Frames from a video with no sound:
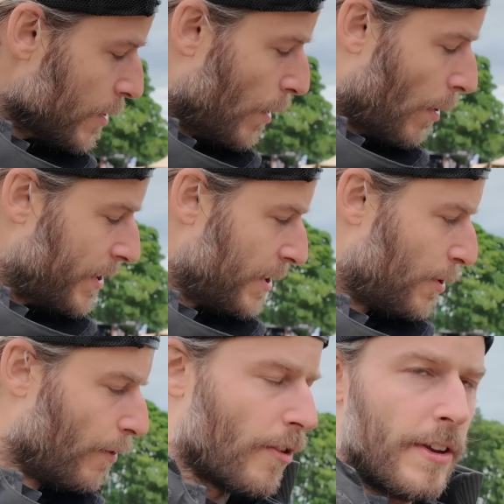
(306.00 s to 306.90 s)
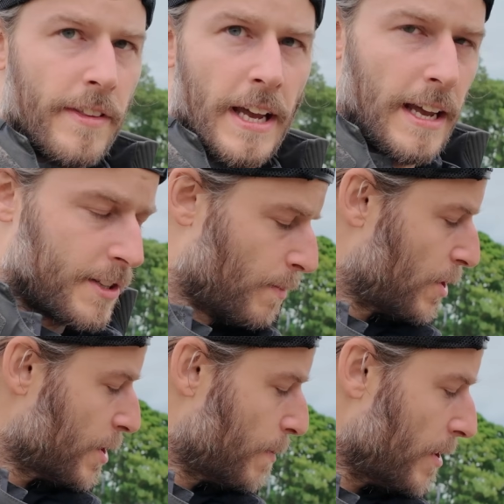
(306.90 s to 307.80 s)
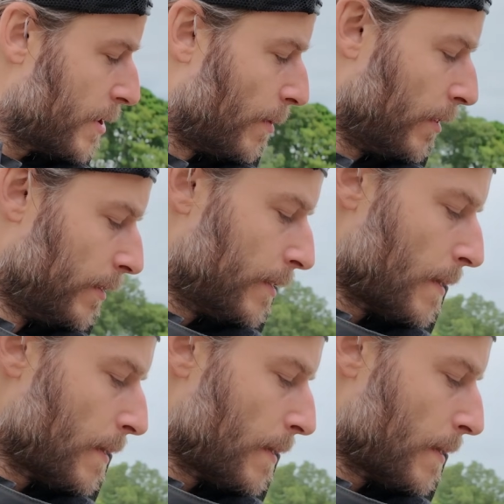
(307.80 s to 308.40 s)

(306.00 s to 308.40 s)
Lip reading: We wanted to avoid that as much as possible.